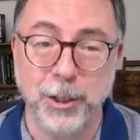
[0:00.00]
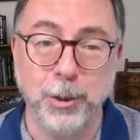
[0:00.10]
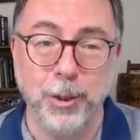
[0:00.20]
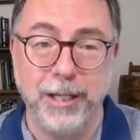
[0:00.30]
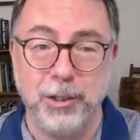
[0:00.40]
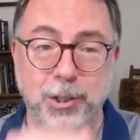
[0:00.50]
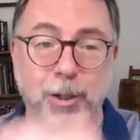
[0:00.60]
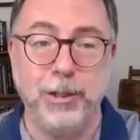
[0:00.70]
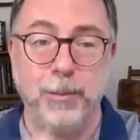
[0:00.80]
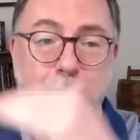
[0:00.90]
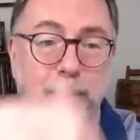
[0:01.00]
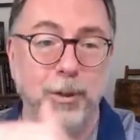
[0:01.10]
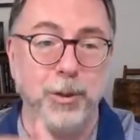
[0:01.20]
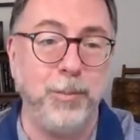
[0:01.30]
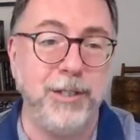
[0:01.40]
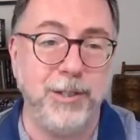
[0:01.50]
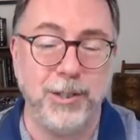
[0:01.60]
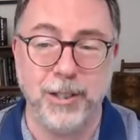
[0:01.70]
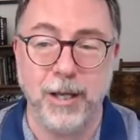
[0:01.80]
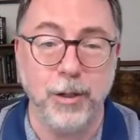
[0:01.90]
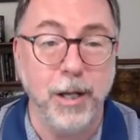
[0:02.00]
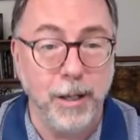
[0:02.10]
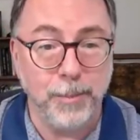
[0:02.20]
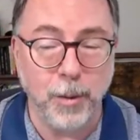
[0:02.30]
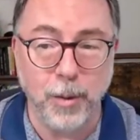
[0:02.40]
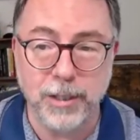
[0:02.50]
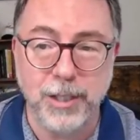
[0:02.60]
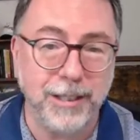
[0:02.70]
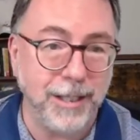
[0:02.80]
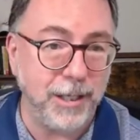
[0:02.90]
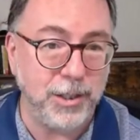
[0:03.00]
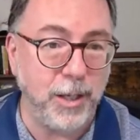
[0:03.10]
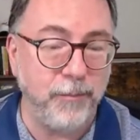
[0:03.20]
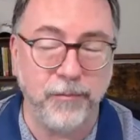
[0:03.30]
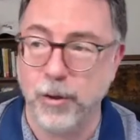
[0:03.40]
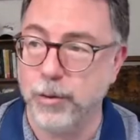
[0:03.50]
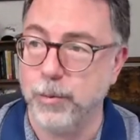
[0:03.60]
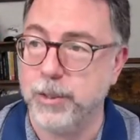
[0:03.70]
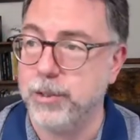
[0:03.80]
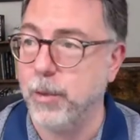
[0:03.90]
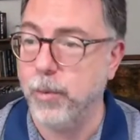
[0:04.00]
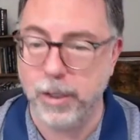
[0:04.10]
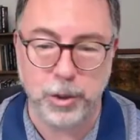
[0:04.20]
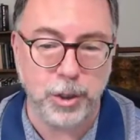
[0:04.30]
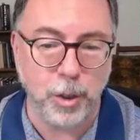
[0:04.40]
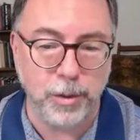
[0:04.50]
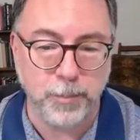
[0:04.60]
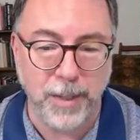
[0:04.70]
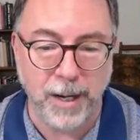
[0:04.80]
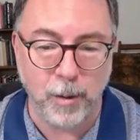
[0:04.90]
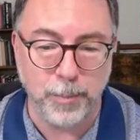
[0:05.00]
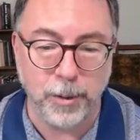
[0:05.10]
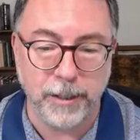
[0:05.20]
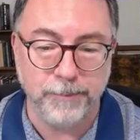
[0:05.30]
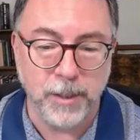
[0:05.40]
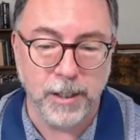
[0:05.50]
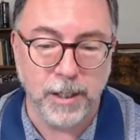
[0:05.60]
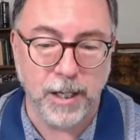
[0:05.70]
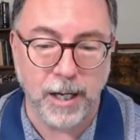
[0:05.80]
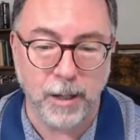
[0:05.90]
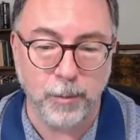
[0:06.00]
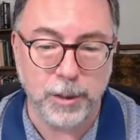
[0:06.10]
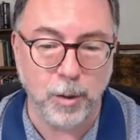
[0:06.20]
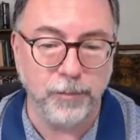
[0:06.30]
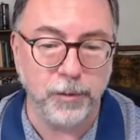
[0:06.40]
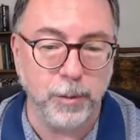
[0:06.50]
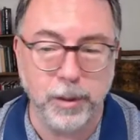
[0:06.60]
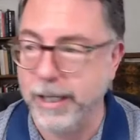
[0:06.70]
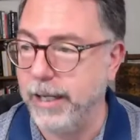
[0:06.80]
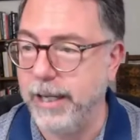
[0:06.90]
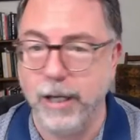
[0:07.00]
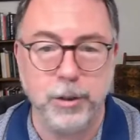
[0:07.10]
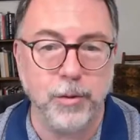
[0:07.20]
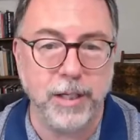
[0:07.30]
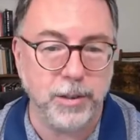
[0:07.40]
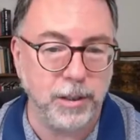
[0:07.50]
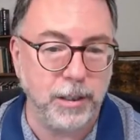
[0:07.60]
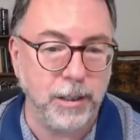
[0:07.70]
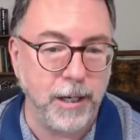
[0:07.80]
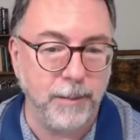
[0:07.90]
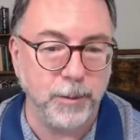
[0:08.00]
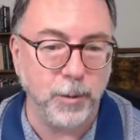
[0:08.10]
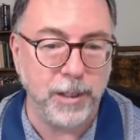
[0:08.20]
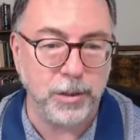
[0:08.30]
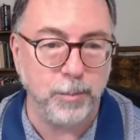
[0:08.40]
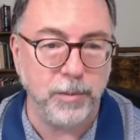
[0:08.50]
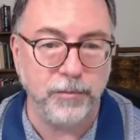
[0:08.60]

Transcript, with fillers: of cool how you start to put those pieces together. But I want to take that a step further, which is I want to show this PowerPoint, uh, which hopefully will let, address the um, question